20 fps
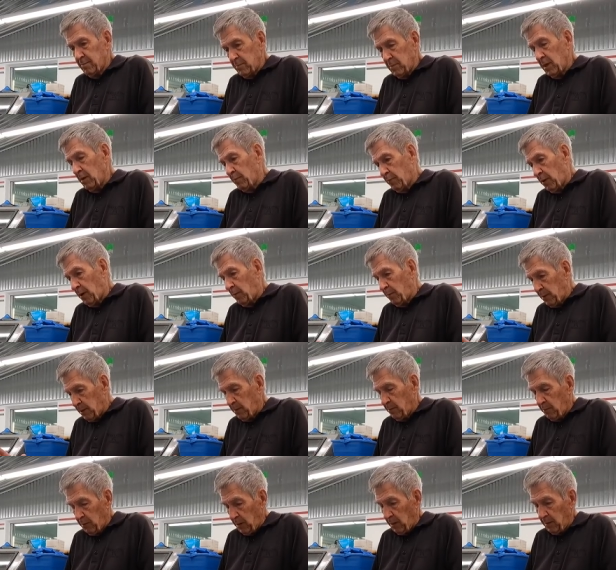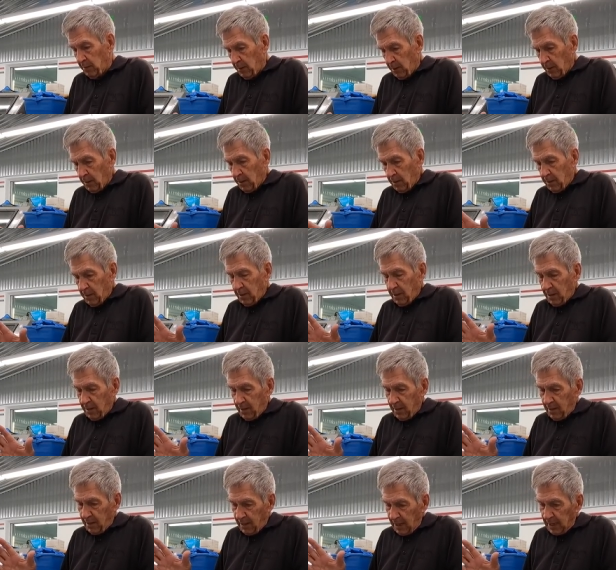Yeah, probably. But
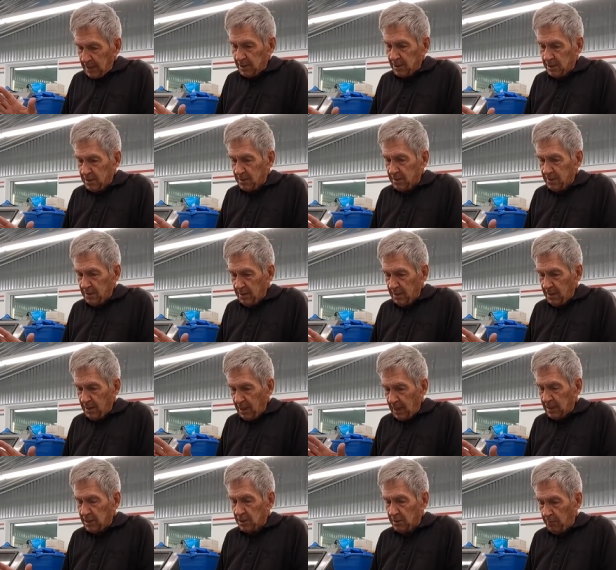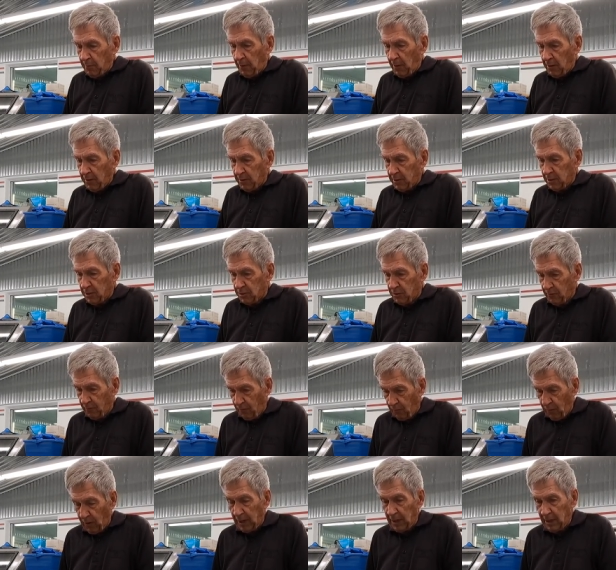that's that's the part that you've
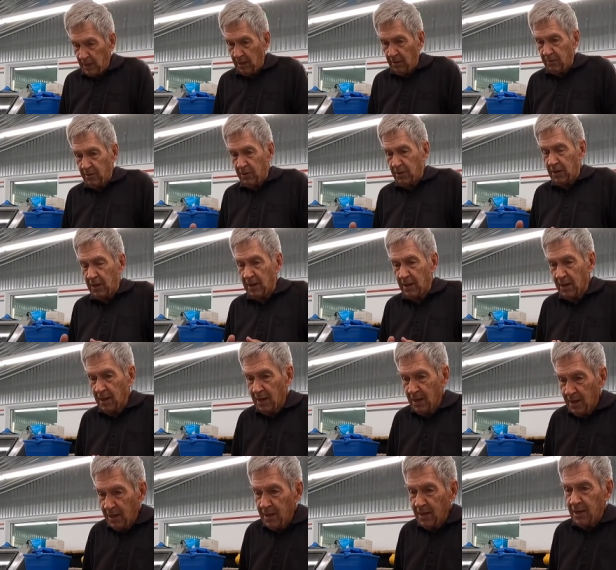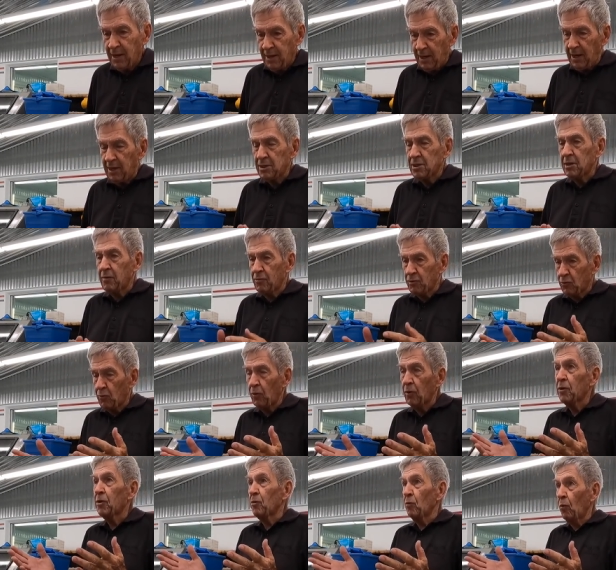waited on. You think, yes, it was
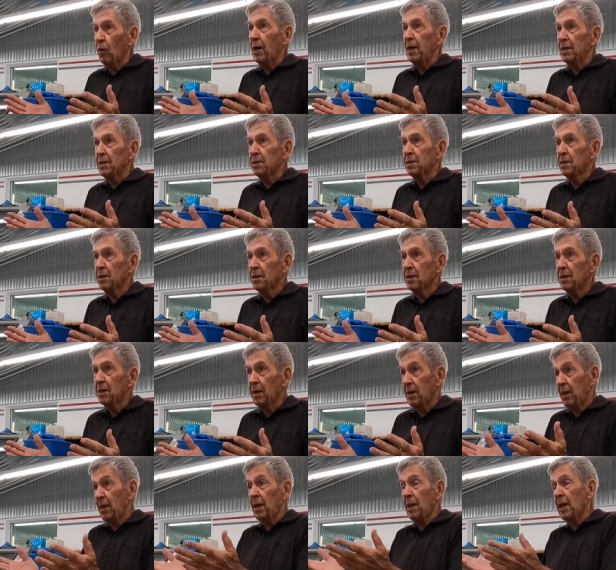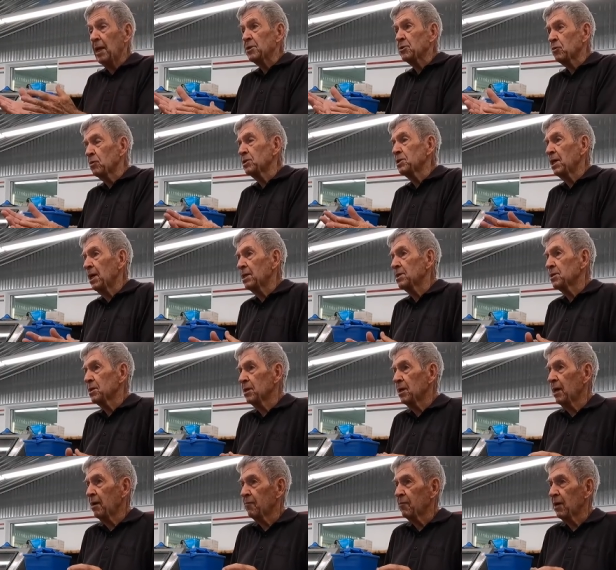worth the wait. And and that's what you ask,
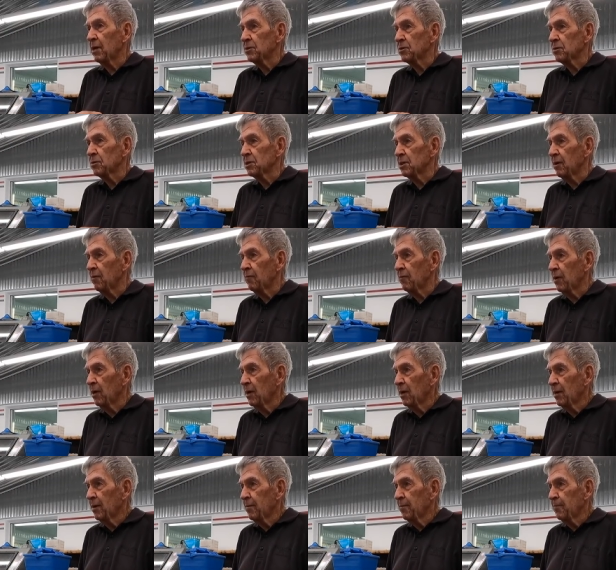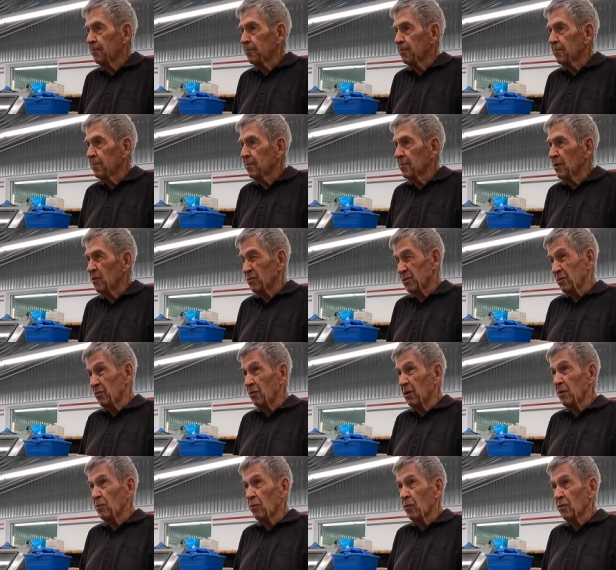have to ask yourself. Was it
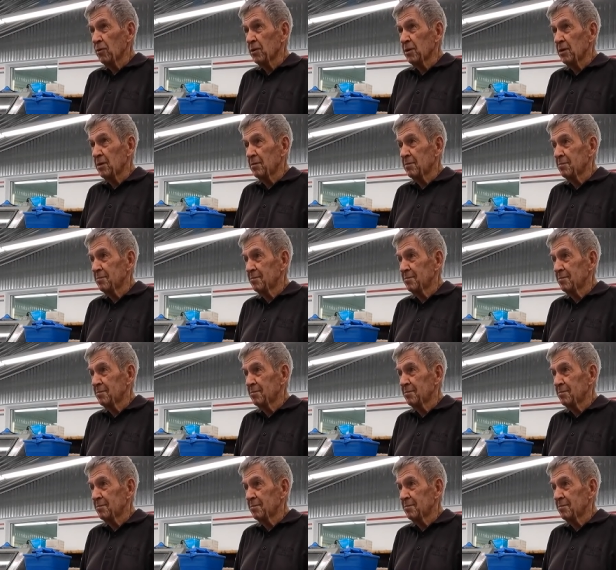really worth it?